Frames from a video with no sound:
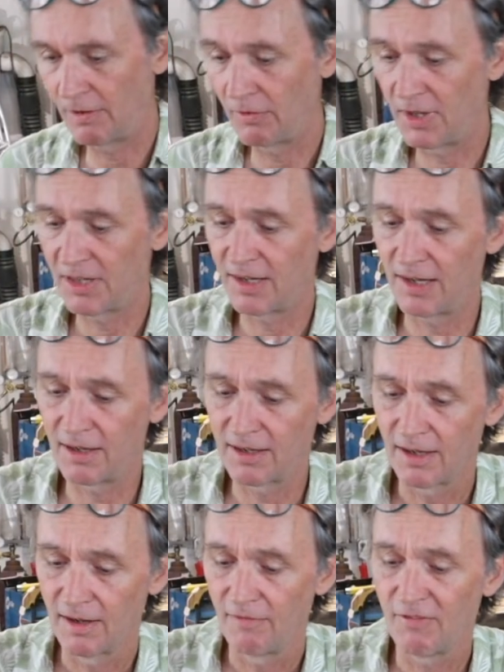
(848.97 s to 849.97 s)
This is
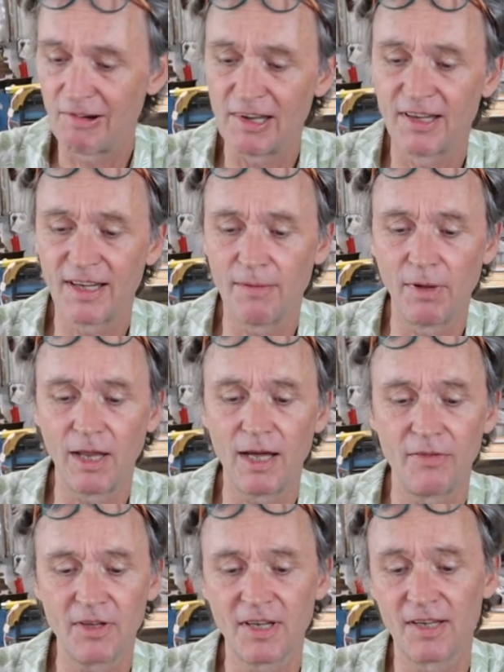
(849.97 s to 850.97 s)
very similar.
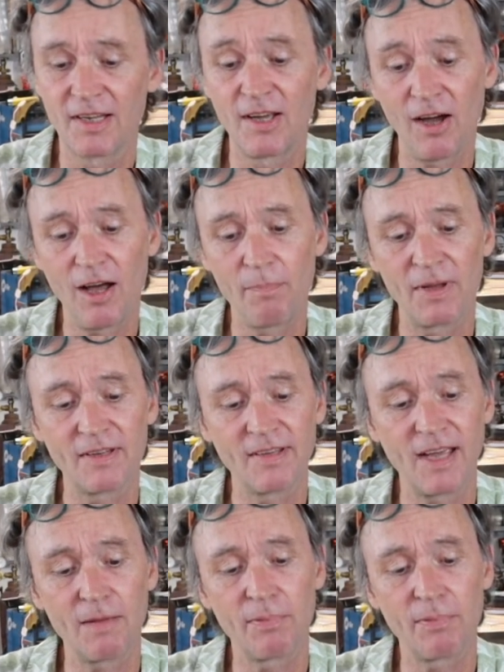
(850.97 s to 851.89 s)
This is carpet tape.